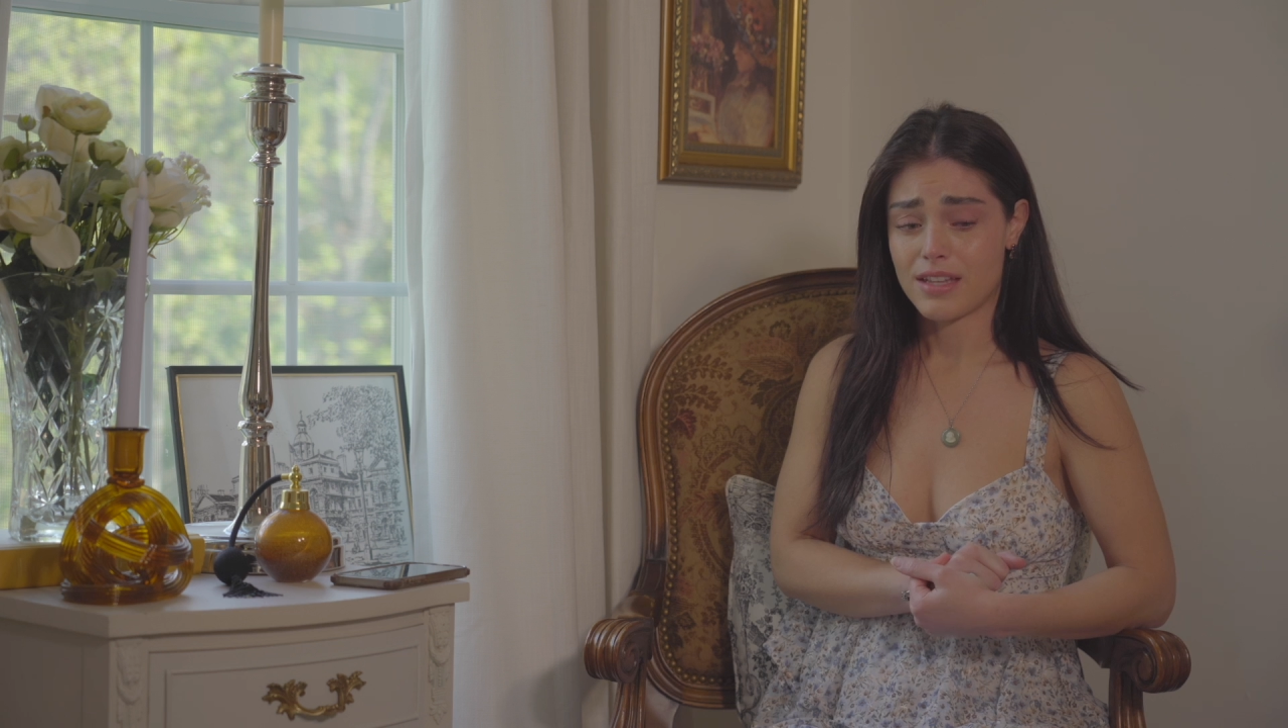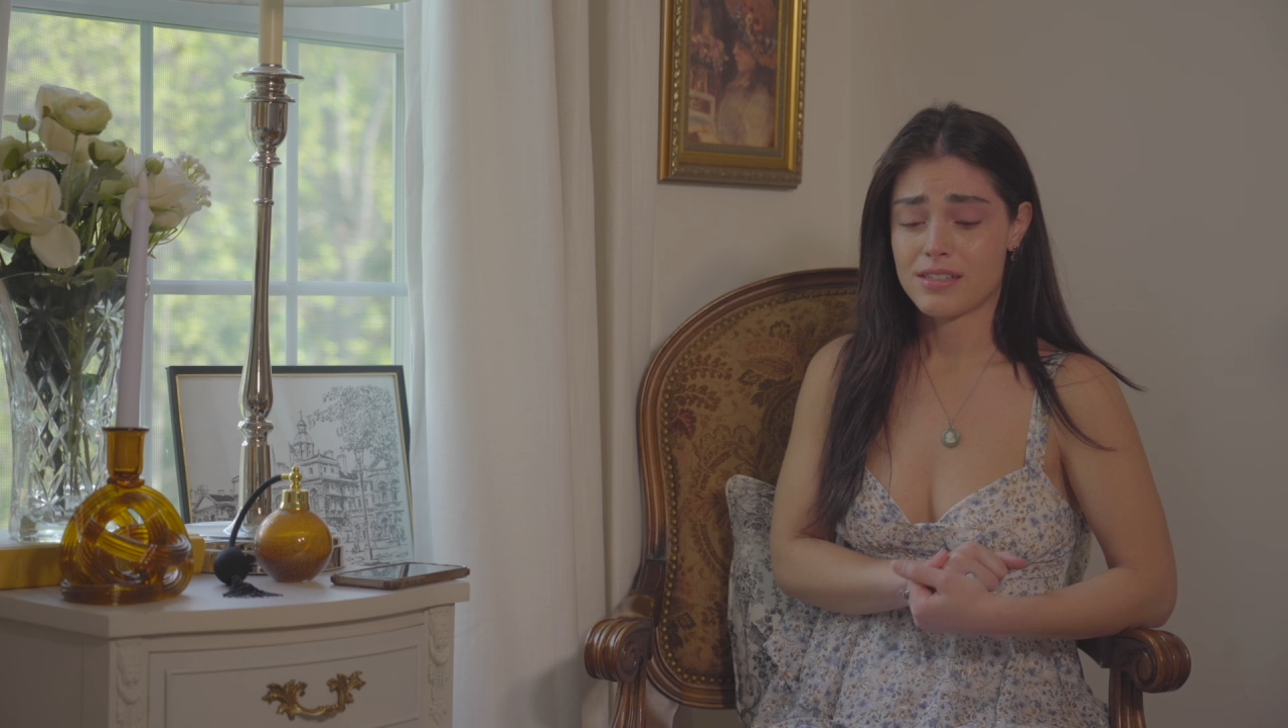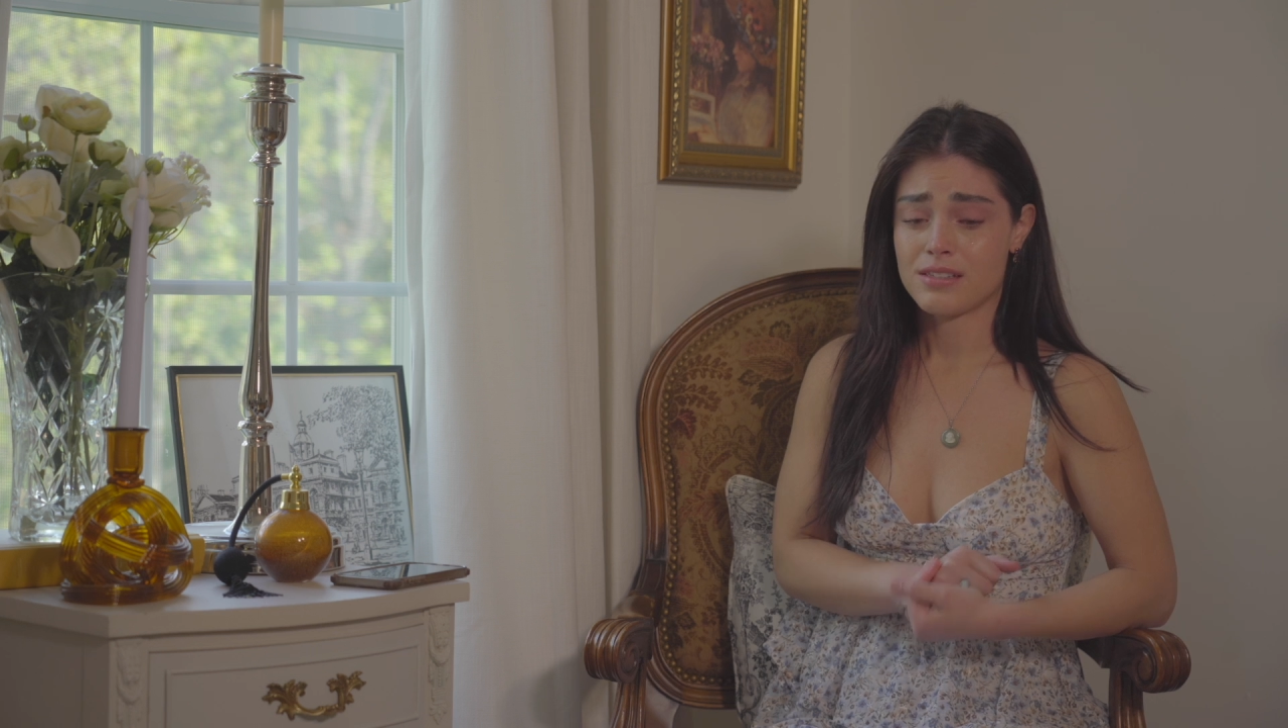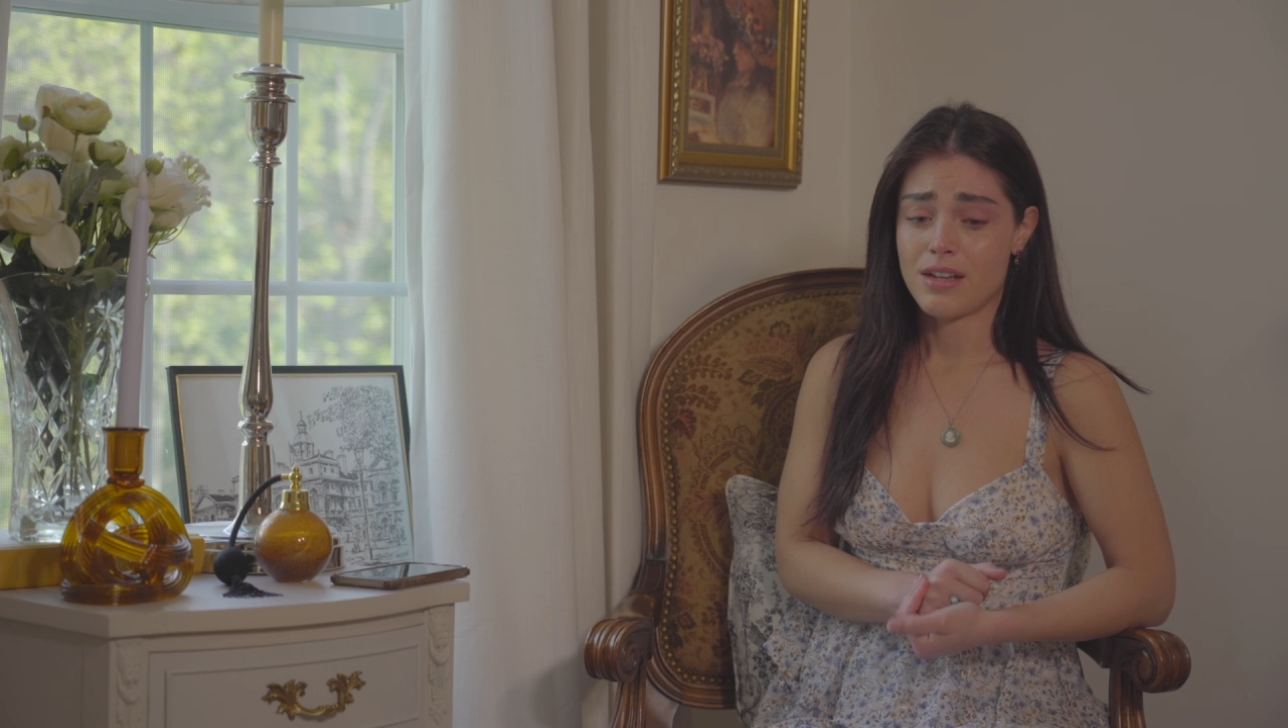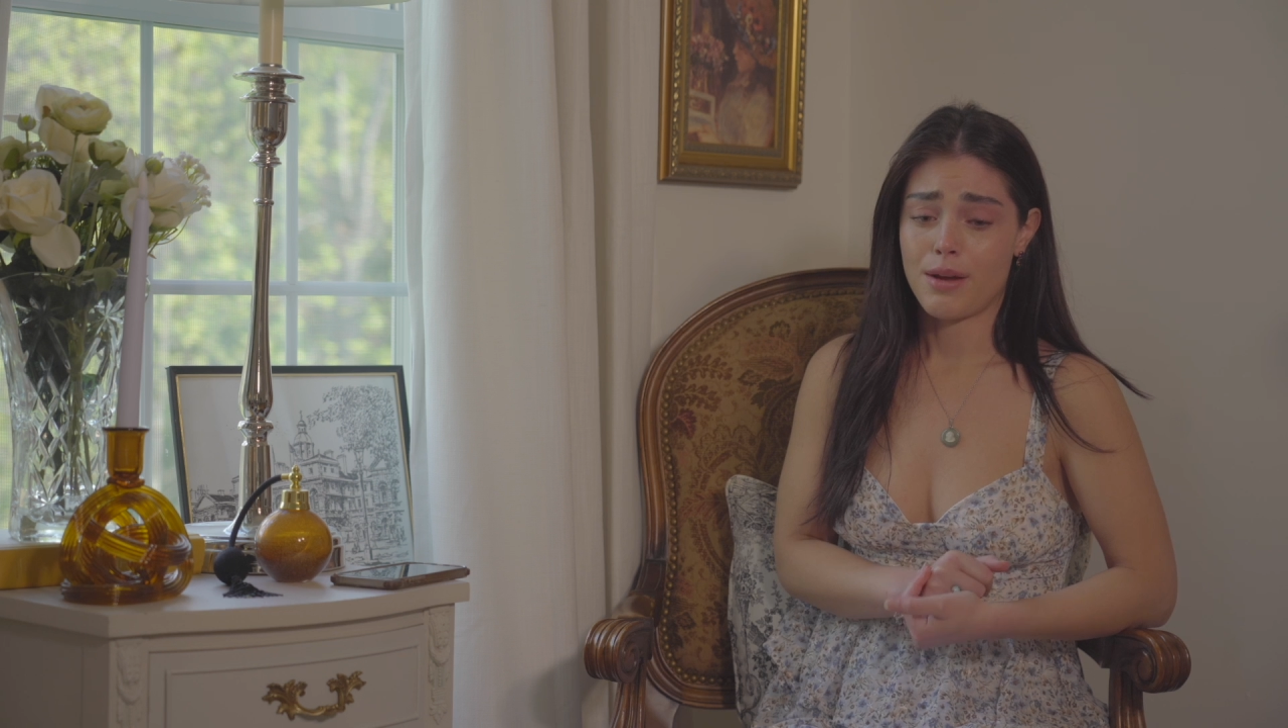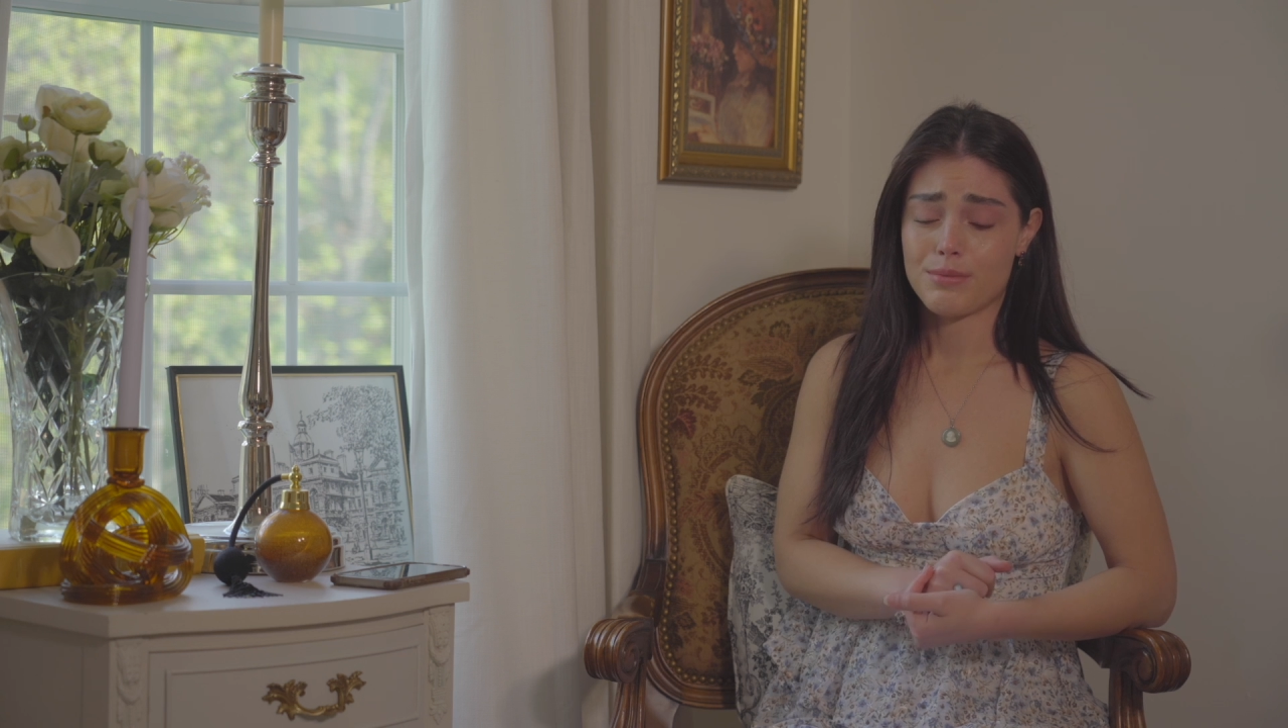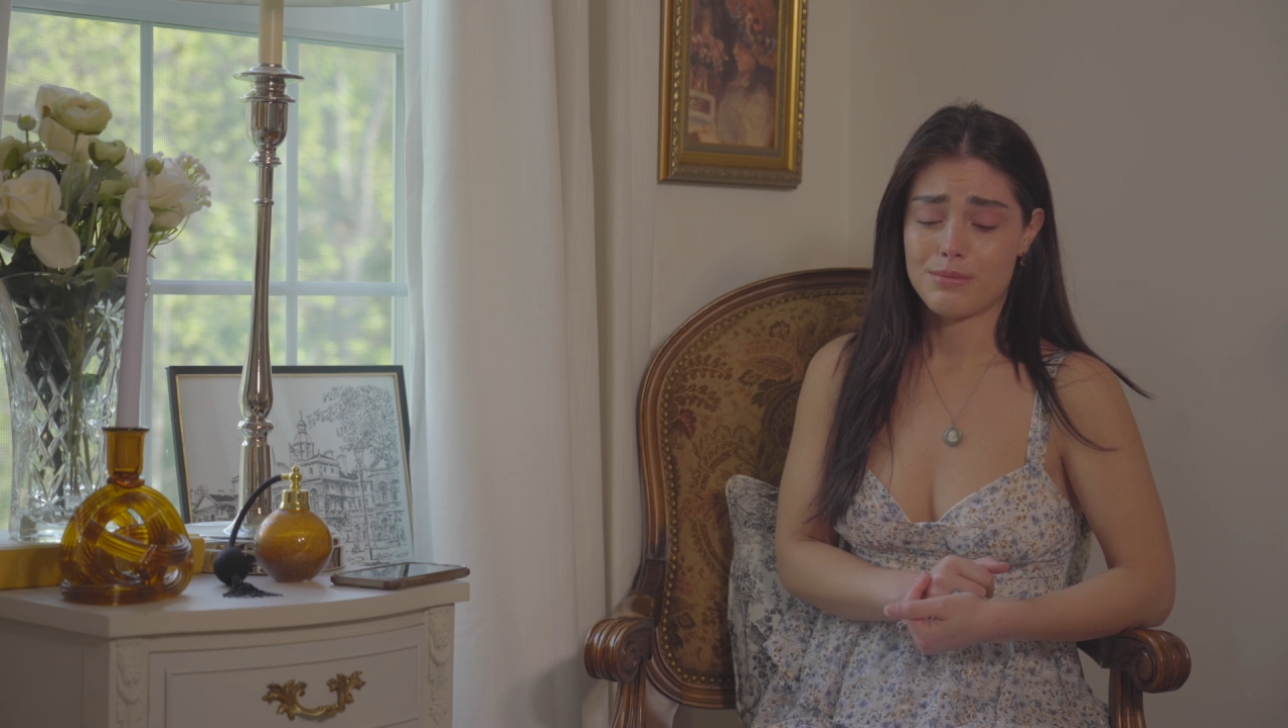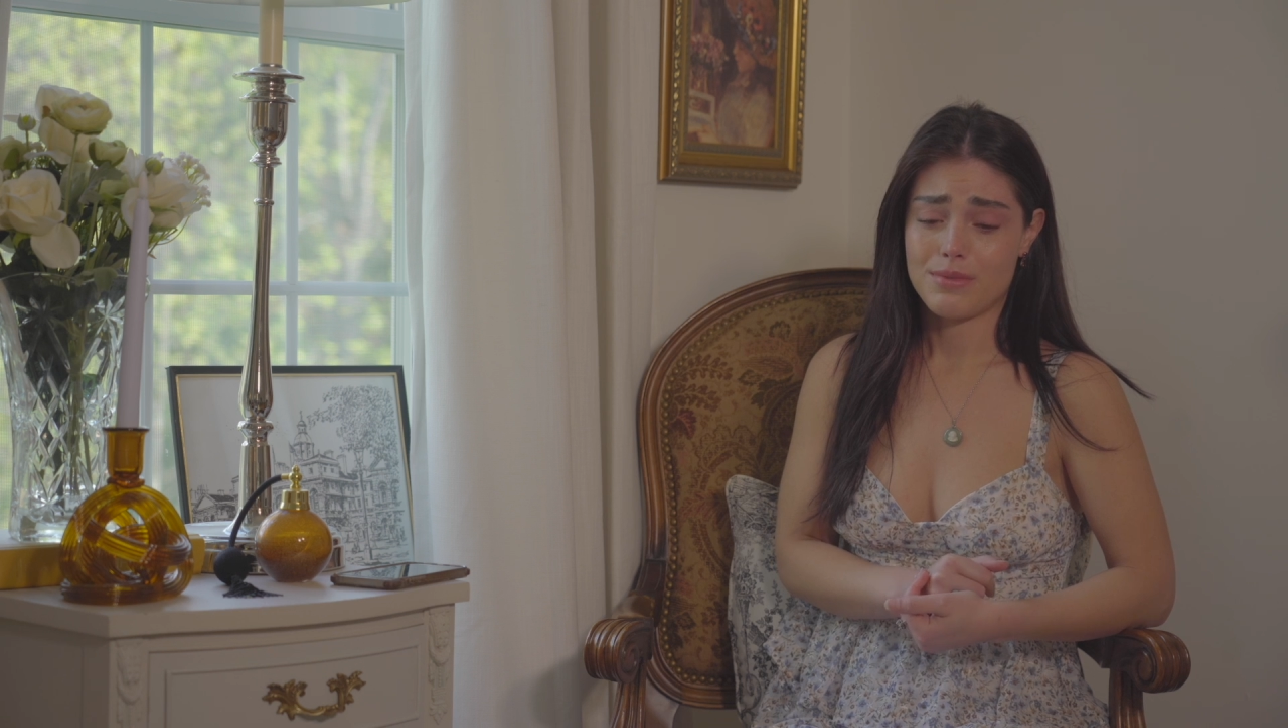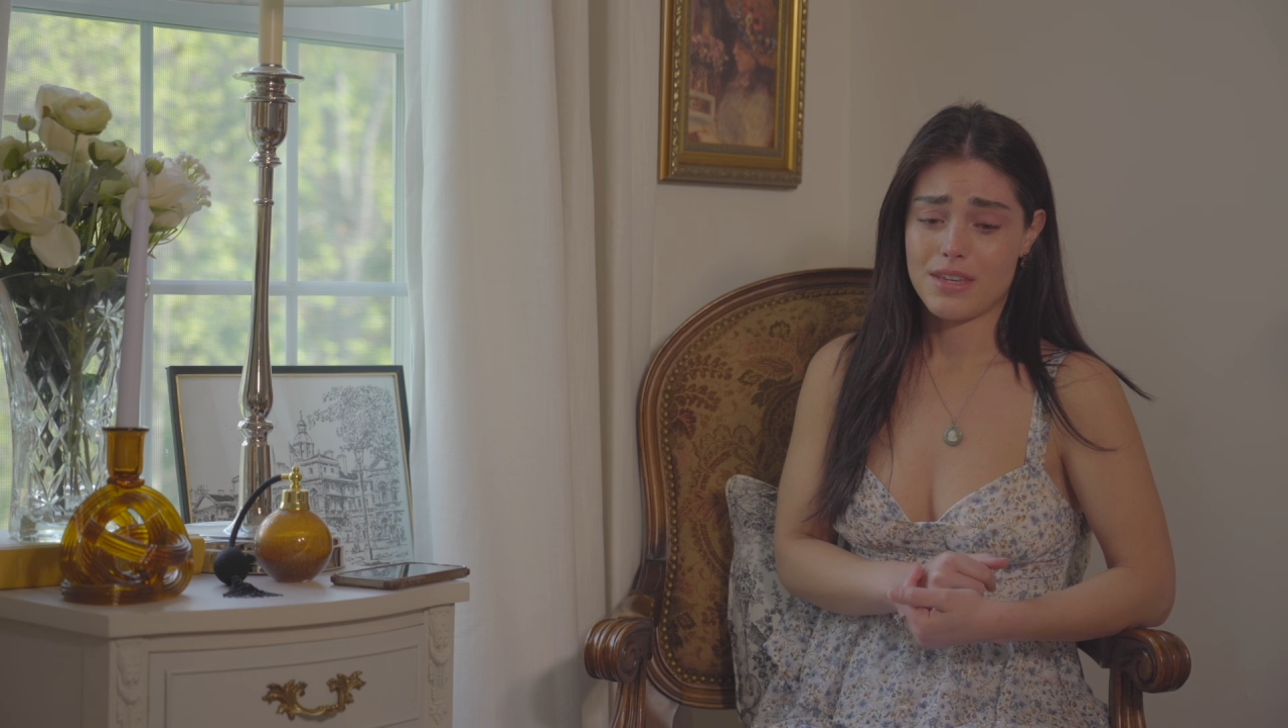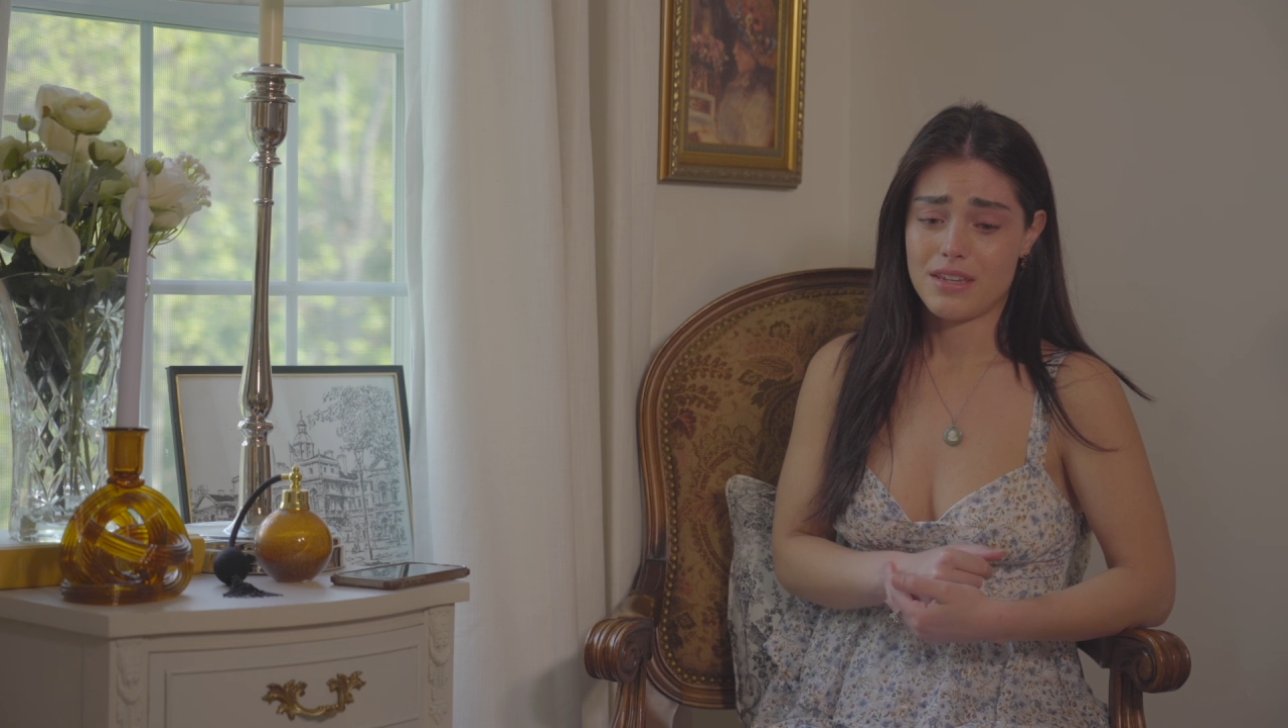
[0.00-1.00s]
that stopped
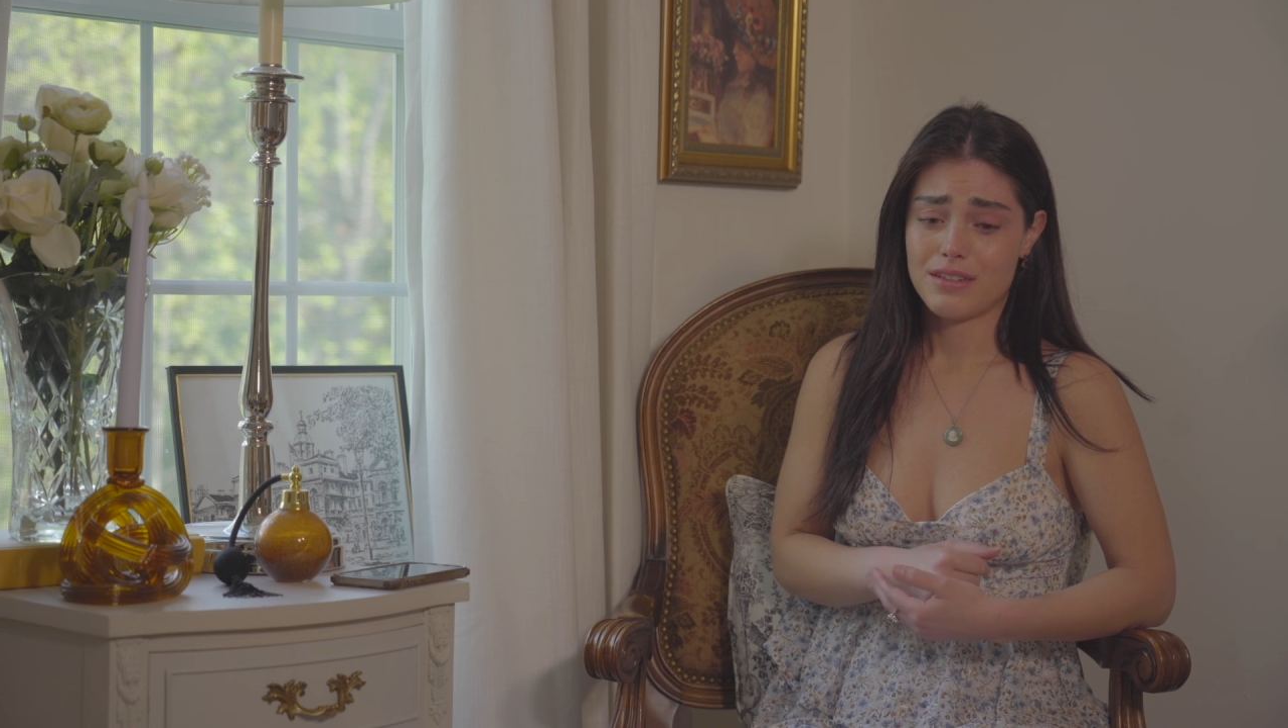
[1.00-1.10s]
me